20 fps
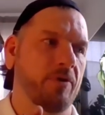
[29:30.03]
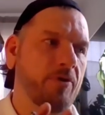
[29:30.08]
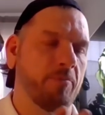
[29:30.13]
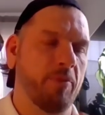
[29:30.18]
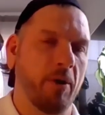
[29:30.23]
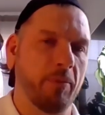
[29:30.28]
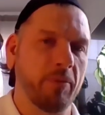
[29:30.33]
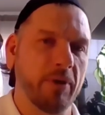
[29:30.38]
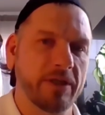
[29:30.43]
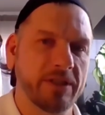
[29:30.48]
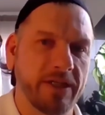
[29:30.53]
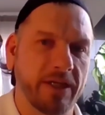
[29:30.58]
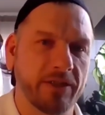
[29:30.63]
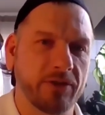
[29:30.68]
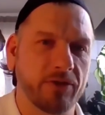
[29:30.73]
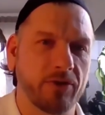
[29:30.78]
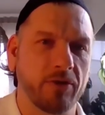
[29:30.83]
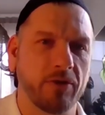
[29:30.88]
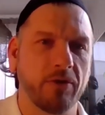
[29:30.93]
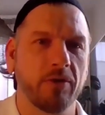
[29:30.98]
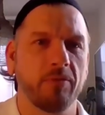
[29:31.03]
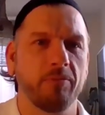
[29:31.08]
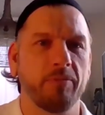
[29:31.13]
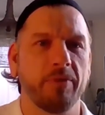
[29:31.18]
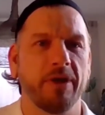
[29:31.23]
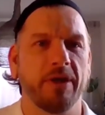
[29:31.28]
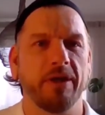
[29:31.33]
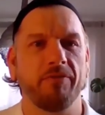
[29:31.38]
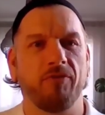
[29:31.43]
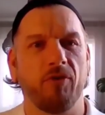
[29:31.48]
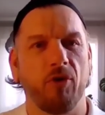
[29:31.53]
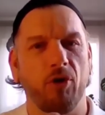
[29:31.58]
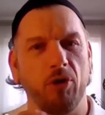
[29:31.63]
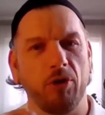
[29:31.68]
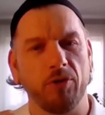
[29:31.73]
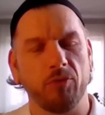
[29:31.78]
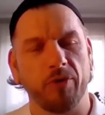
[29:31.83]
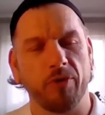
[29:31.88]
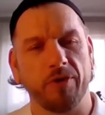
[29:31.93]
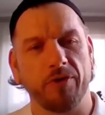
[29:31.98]
the public sector being
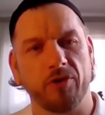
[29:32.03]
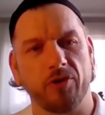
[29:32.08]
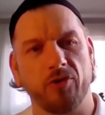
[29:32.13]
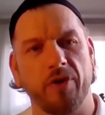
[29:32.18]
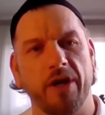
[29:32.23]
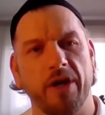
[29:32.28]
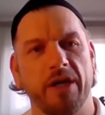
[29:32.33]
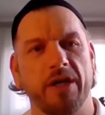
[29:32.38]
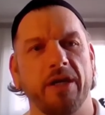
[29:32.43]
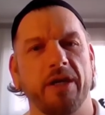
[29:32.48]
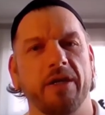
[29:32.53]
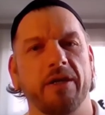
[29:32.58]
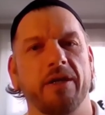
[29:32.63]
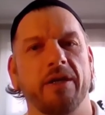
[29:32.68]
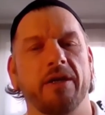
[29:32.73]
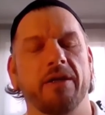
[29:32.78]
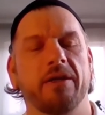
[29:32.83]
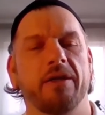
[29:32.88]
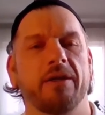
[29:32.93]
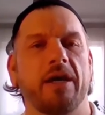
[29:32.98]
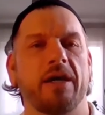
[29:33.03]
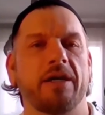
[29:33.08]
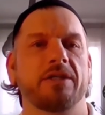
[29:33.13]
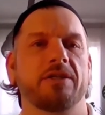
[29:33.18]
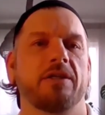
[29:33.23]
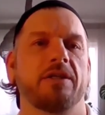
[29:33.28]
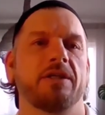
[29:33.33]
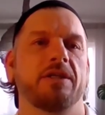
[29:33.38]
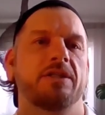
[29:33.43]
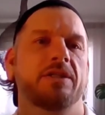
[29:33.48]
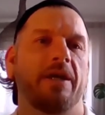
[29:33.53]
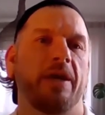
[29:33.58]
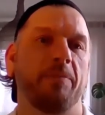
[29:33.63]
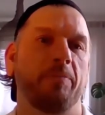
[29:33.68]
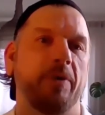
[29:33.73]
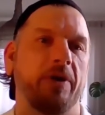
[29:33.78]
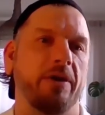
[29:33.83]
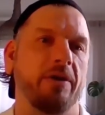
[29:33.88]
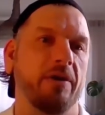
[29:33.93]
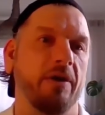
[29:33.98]
involved with creating and actually
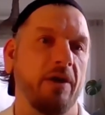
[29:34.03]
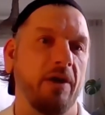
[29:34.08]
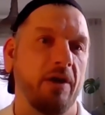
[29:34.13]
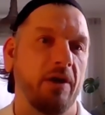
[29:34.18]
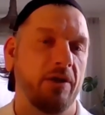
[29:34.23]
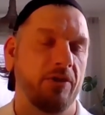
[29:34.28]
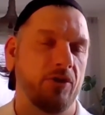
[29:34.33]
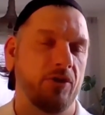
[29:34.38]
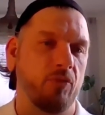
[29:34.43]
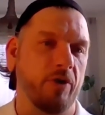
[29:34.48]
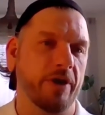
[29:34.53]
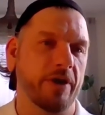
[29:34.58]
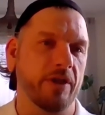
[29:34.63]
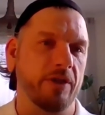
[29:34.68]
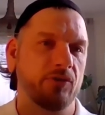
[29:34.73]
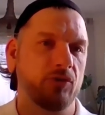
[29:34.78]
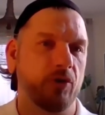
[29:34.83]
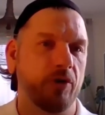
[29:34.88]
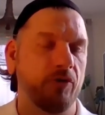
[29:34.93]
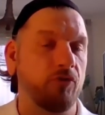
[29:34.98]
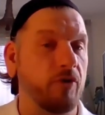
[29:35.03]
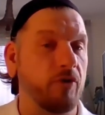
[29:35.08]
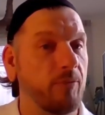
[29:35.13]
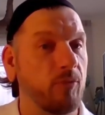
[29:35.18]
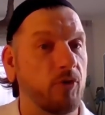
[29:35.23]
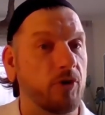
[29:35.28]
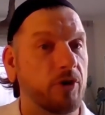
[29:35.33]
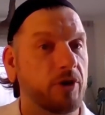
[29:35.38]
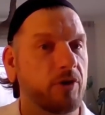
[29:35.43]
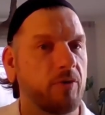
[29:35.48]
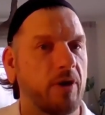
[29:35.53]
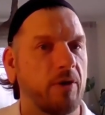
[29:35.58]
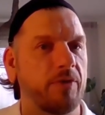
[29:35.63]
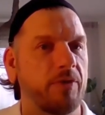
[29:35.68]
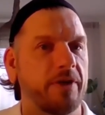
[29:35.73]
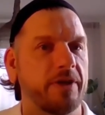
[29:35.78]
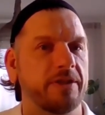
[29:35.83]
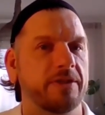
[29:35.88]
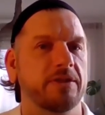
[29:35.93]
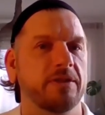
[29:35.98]
shaping the regulatory framework
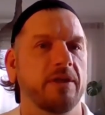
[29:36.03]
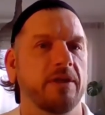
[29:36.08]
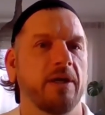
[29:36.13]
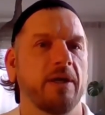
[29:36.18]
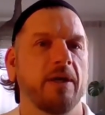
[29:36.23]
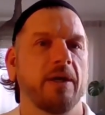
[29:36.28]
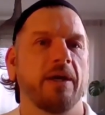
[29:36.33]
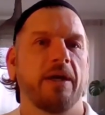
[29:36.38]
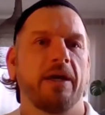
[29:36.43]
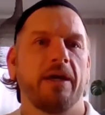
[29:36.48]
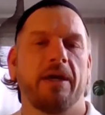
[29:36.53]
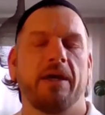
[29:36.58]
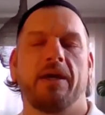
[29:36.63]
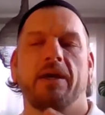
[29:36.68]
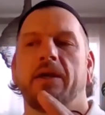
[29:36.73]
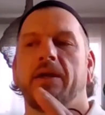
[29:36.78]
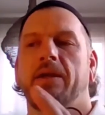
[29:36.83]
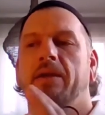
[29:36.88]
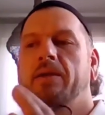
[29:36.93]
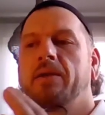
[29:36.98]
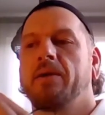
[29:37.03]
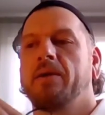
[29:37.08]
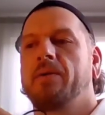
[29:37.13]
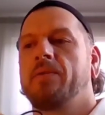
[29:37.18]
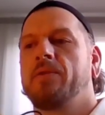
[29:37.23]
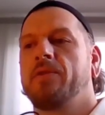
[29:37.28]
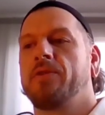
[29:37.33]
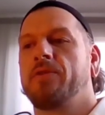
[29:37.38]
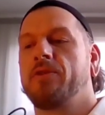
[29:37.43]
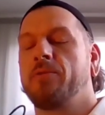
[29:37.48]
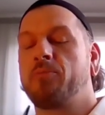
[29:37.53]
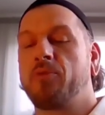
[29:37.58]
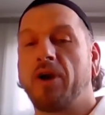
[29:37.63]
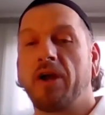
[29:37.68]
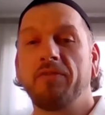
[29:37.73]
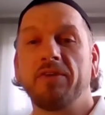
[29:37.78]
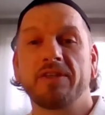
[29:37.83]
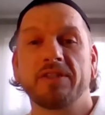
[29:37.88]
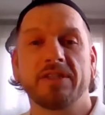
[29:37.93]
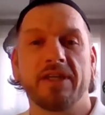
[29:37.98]
around this, and the
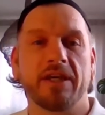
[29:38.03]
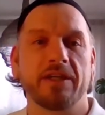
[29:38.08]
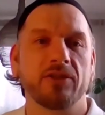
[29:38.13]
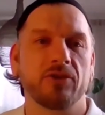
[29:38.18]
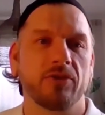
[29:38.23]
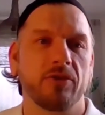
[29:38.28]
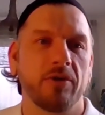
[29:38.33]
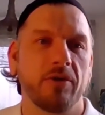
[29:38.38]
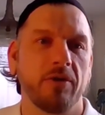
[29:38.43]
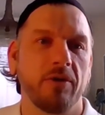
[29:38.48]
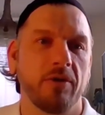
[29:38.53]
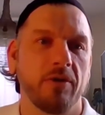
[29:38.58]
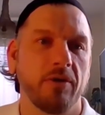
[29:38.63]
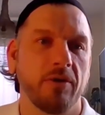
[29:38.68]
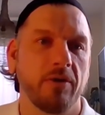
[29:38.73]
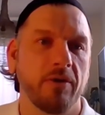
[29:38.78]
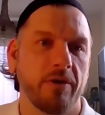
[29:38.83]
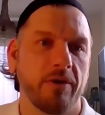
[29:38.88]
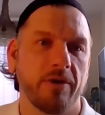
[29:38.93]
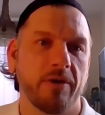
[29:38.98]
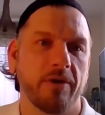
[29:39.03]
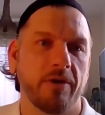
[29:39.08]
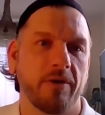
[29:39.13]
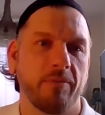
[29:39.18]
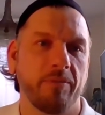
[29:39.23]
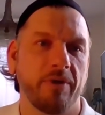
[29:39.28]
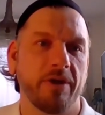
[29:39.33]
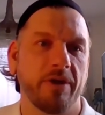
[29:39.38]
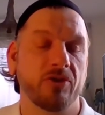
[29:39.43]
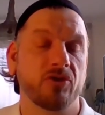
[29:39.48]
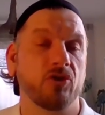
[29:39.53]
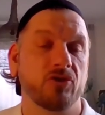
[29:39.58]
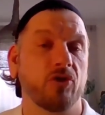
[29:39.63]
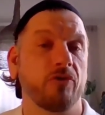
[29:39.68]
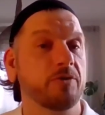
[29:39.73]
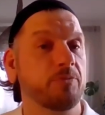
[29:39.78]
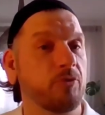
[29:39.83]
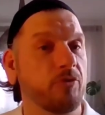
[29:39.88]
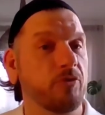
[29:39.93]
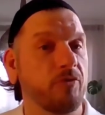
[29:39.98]
private sector being
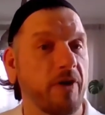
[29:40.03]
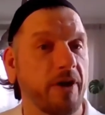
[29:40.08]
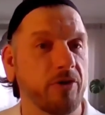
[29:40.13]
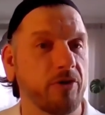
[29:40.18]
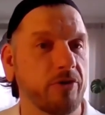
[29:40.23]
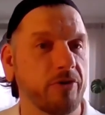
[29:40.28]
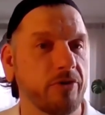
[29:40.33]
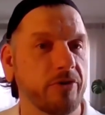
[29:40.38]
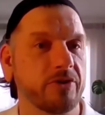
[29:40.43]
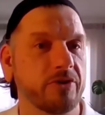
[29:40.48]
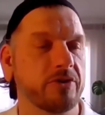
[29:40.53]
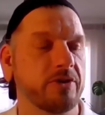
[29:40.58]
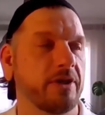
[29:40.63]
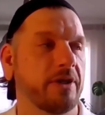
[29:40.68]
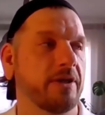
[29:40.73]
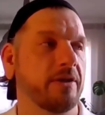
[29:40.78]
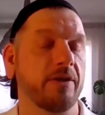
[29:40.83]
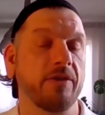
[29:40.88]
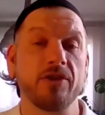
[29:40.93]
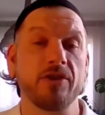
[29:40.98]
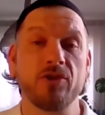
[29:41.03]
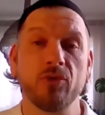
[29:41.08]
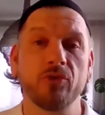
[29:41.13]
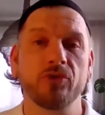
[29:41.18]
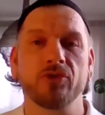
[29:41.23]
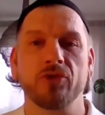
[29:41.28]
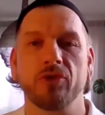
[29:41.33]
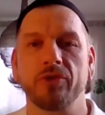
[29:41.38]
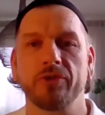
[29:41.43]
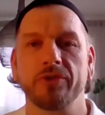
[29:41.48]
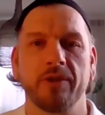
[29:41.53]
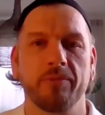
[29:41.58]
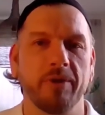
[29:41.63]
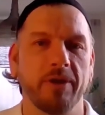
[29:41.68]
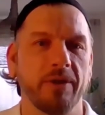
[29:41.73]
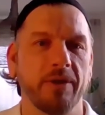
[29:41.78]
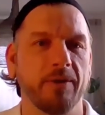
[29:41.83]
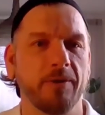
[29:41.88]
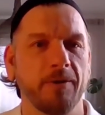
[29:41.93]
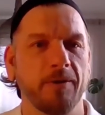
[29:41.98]
service providers and the users.
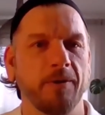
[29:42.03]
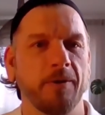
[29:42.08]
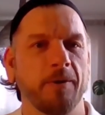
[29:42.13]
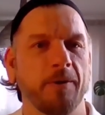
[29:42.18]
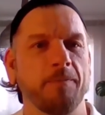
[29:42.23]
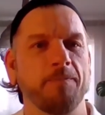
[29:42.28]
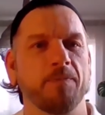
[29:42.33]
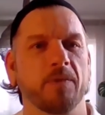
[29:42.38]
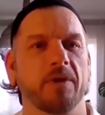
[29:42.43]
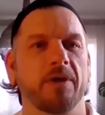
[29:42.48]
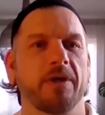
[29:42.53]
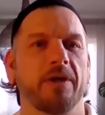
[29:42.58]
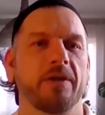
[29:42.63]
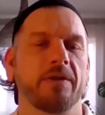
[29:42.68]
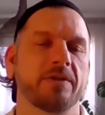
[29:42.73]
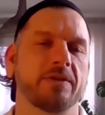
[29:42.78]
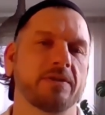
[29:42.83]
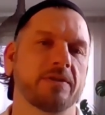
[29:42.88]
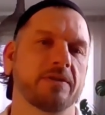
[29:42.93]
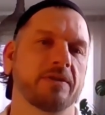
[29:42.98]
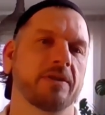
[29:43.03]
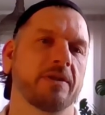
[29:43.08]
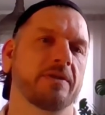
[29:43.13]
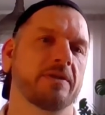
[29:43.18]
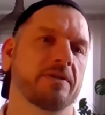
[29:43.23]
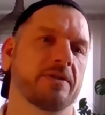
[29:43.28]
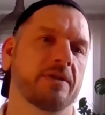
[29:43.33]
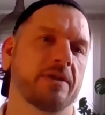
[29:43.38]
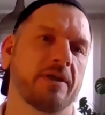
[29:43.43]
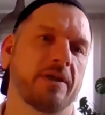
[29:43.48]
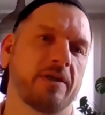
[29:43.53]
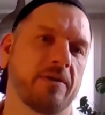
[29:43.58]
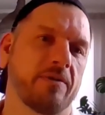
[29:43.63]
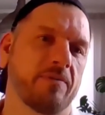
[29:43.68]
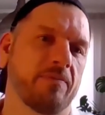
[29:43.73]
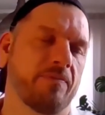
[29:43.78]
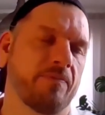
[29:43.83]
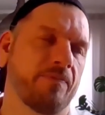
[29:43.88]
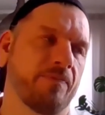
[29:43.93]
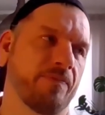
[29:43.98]
It's
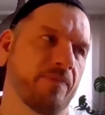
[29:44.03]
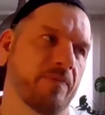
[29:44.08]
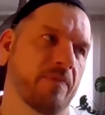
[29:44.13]
a